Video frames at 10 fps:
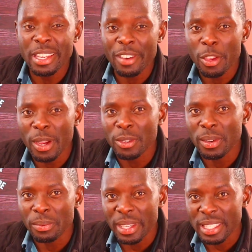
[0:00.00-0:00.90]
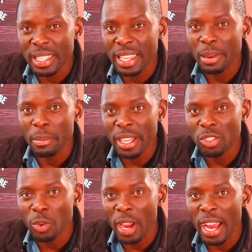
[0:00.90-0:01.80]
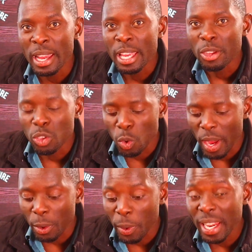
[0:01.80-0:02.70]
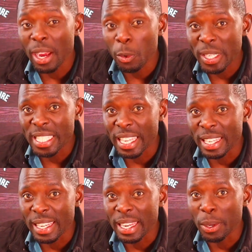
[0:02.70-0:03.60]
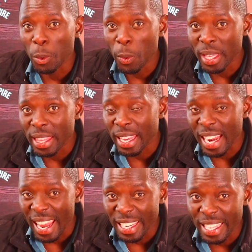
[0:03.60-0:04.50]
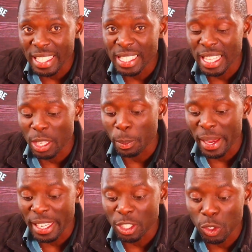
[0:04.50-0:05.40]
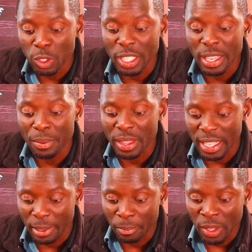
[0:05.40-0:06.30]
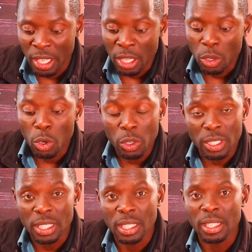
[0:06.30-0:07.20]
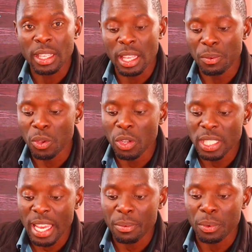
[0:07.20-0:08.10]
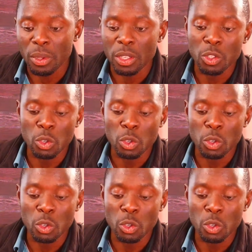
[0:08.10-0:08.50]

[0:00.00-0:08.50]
whatever you want to invest in and make sure you are well acquainted with the runnings and the operations and everything. Because if you're not careful,